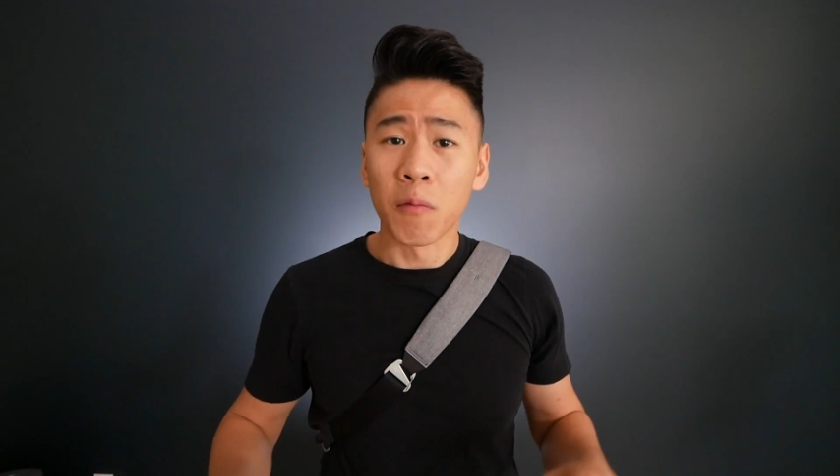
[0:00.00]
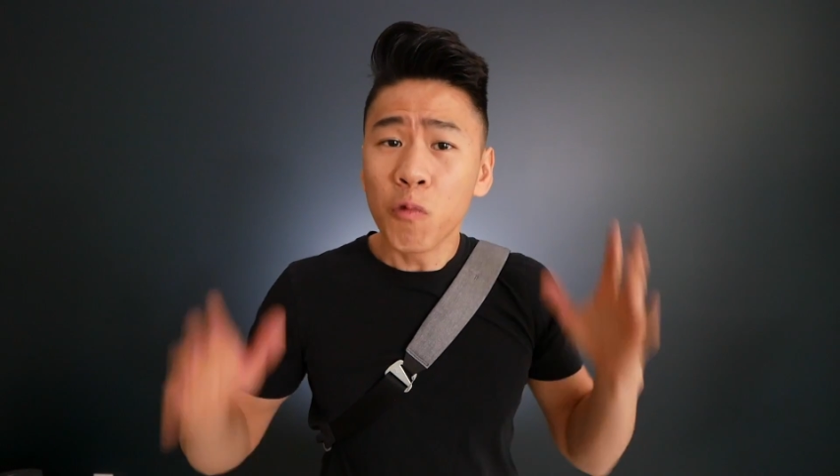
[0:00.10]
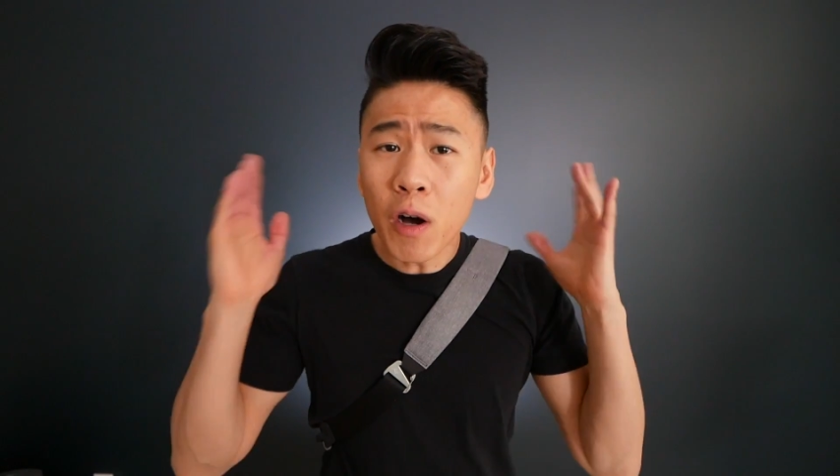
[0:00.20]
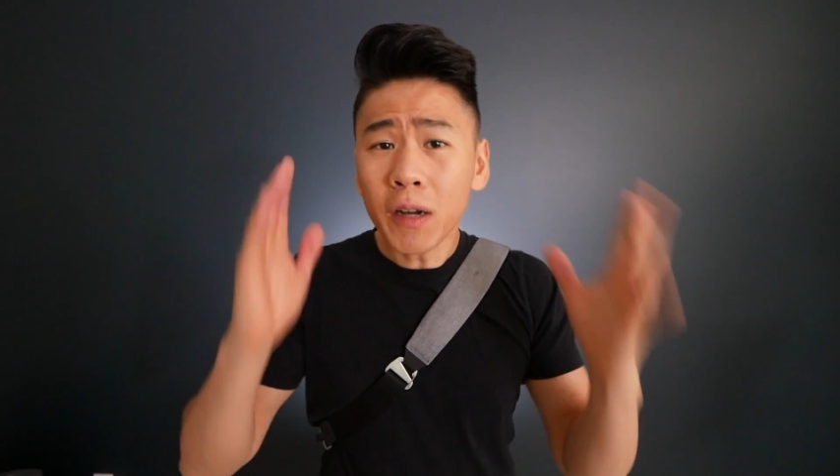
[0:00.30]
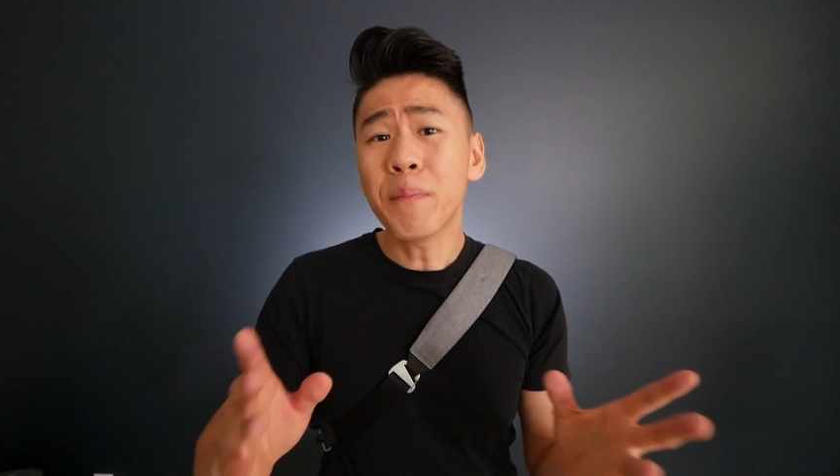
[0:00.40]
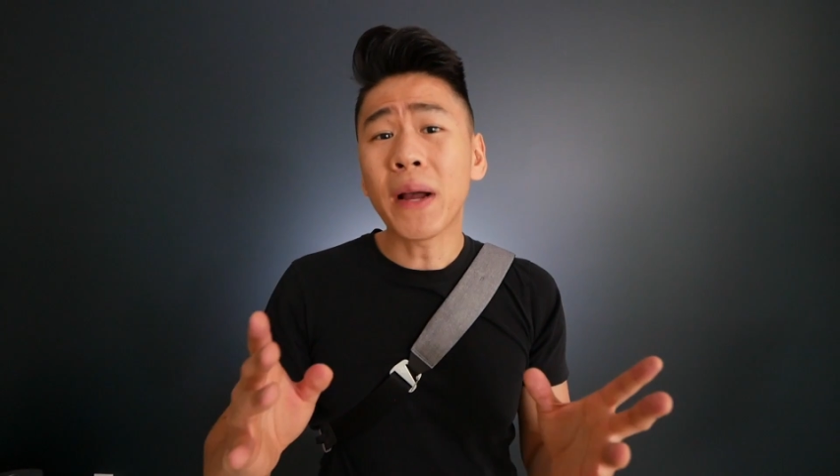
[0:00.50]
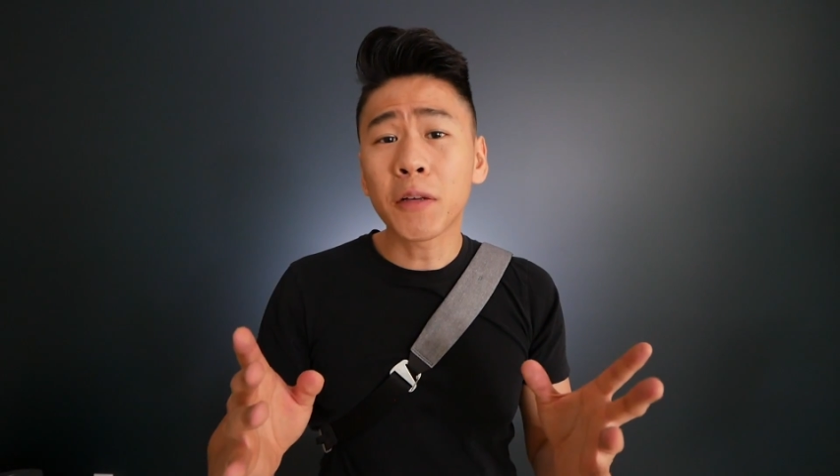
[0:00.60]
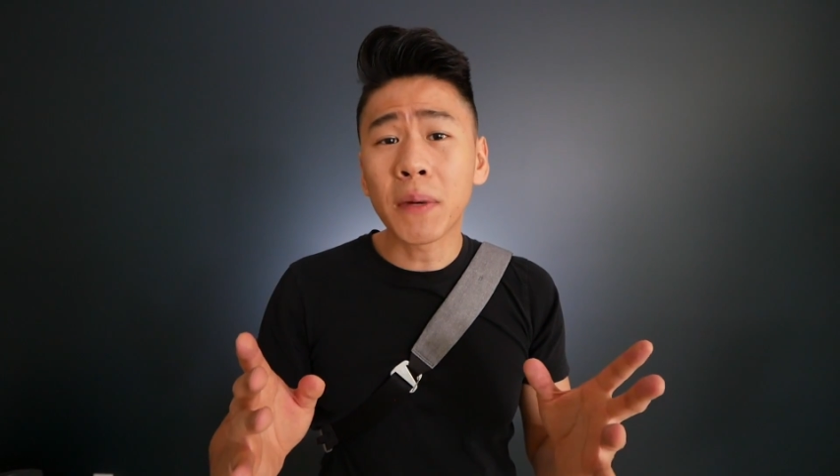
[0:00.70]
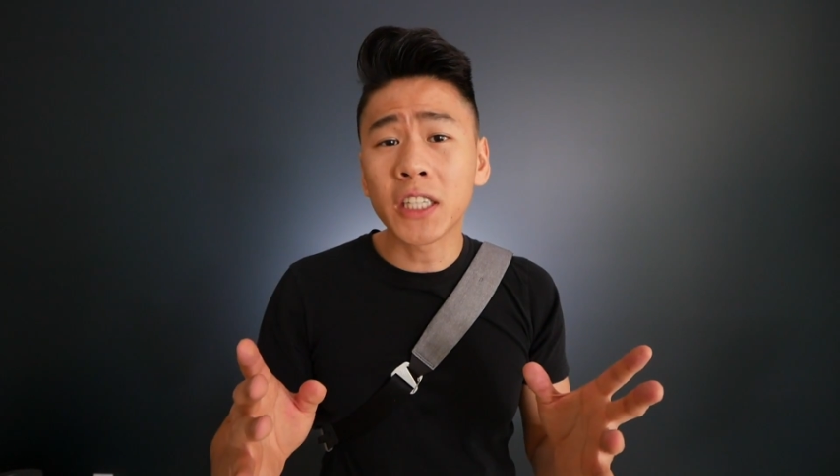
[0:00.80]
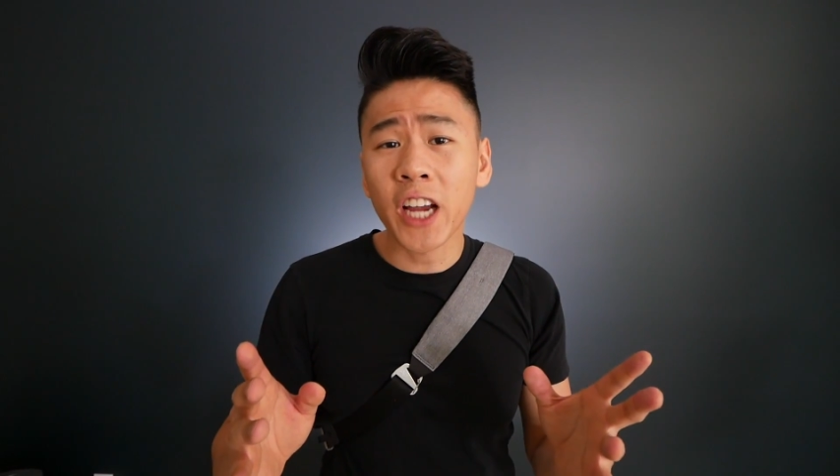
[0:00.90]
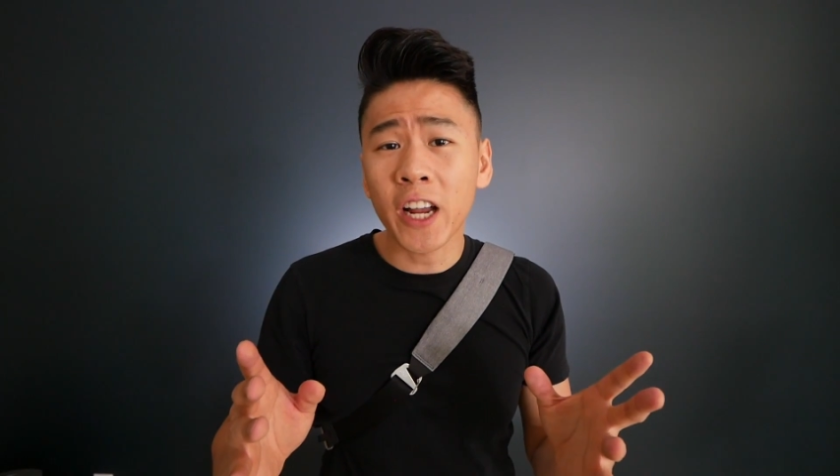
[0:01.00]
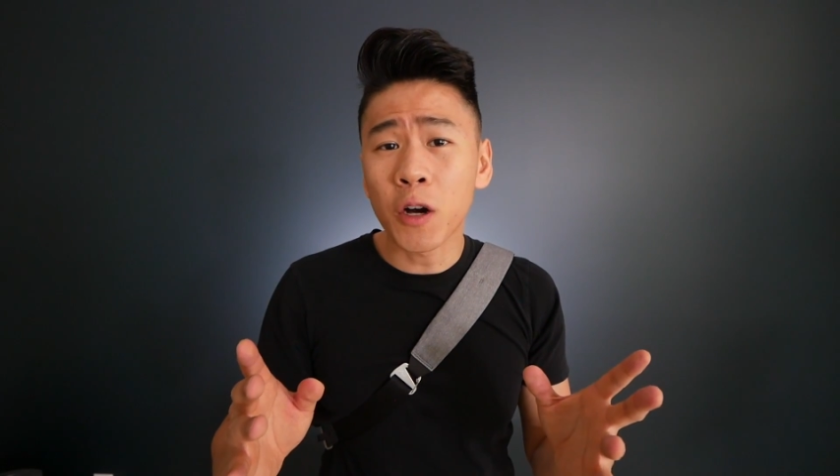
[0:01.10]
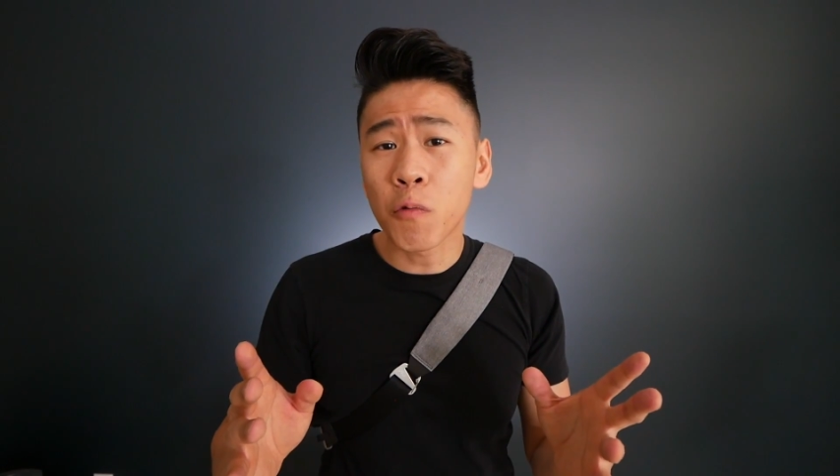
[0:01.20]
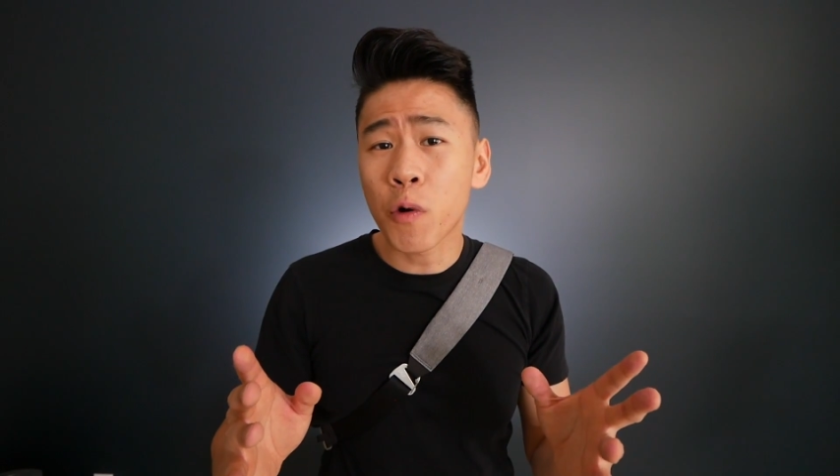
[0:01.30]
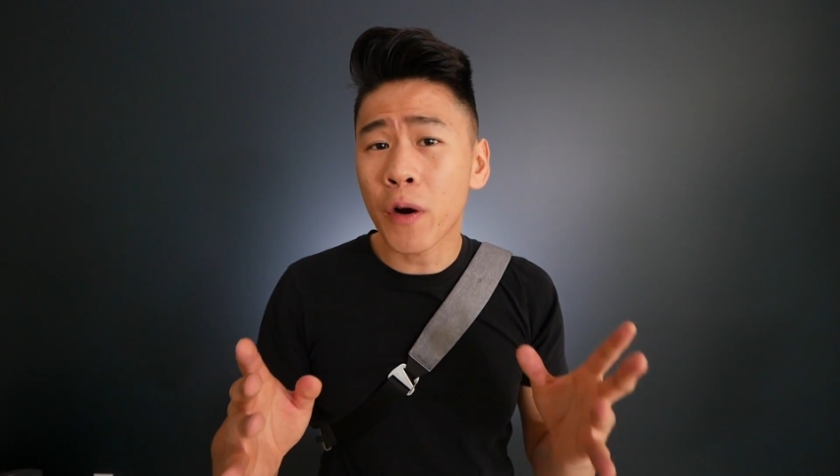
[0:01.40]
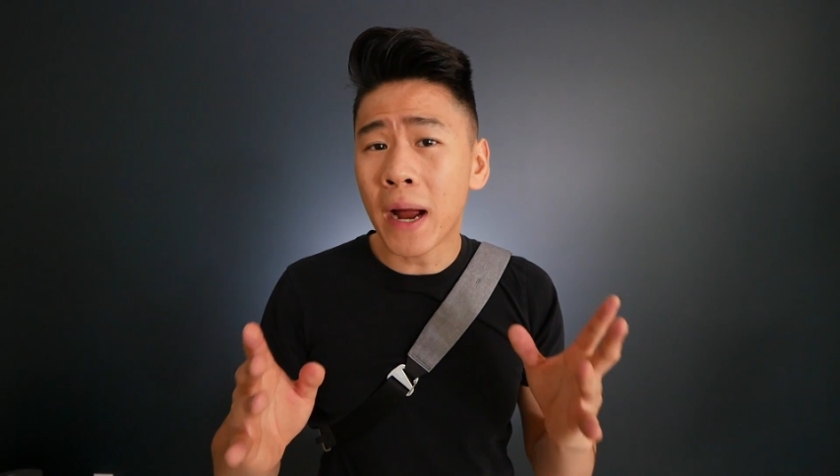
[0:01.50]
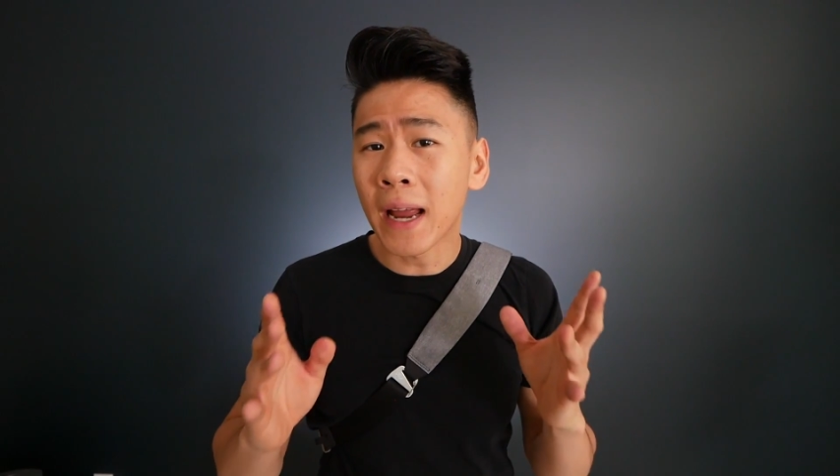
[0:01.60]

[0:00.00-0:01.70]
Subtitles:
and welcome back to my channel where I